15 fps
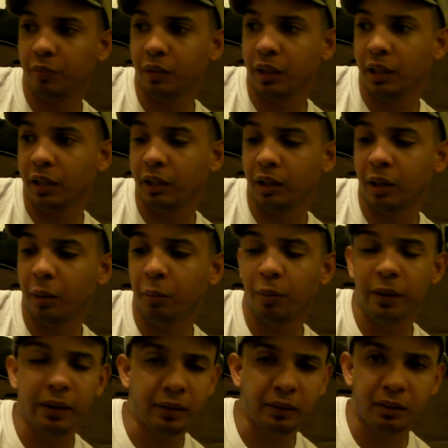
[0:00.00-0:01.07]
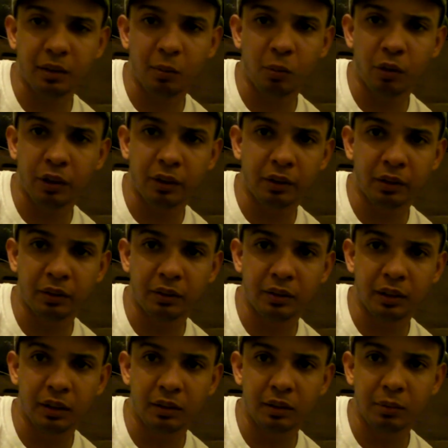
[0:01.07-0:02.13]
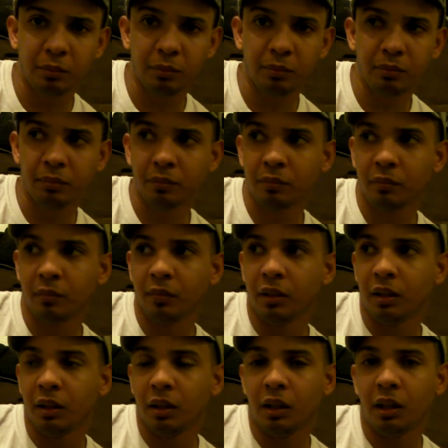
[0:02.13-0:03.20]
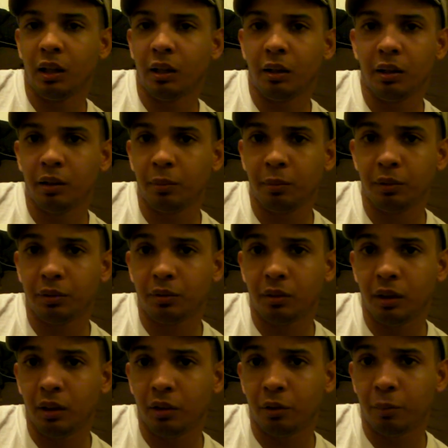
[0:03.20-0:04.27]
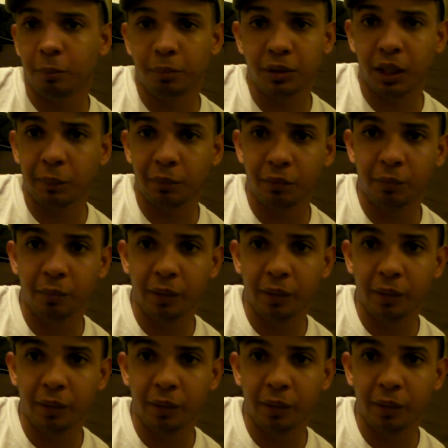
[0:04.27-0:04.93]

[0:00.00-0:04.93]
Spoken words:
I read it somewhere. It's some other type of